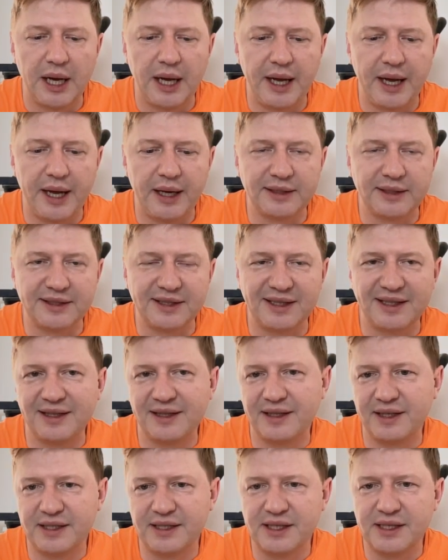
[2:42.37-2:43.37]
And
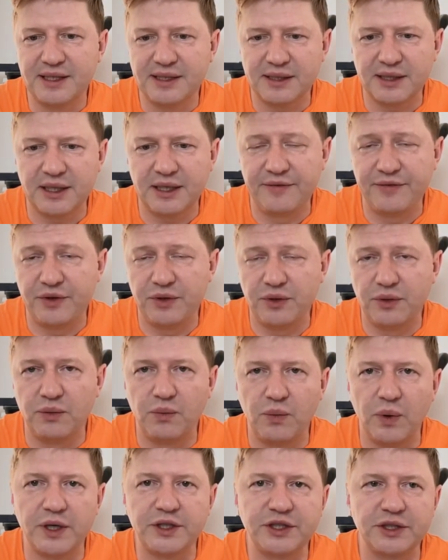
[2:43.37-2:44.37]
this is, if you
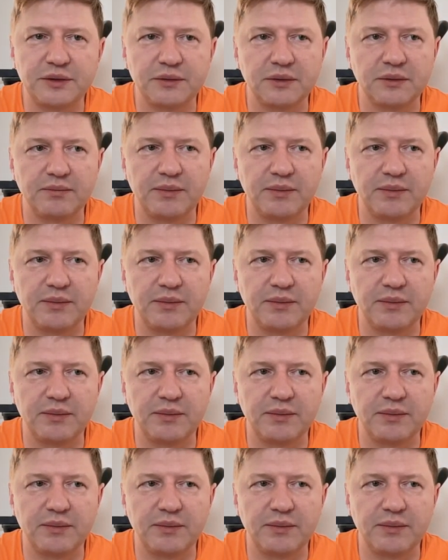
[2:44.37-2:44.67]
watched